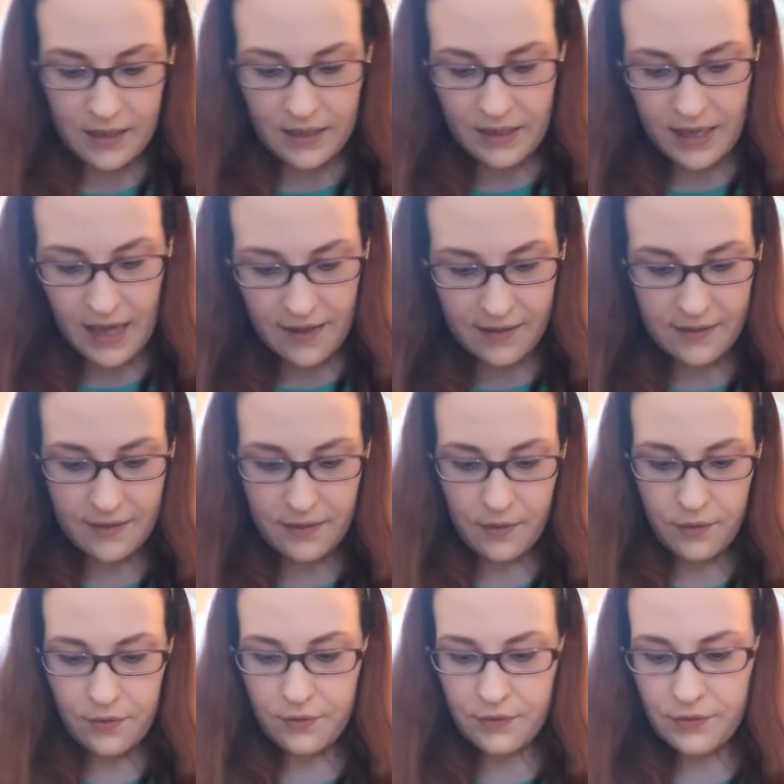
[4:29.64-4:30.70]
yes,
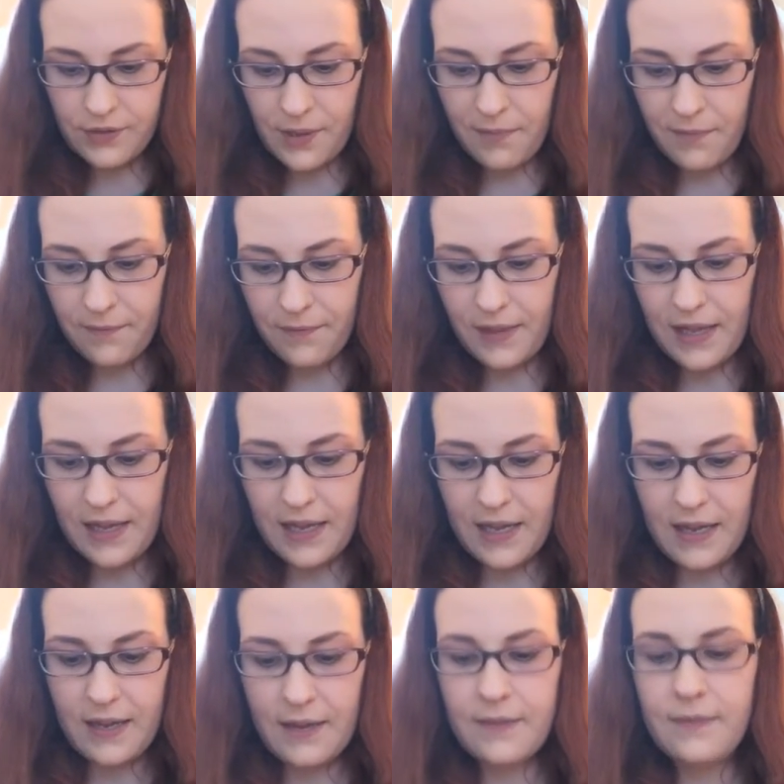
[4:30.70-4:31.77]
those are some of the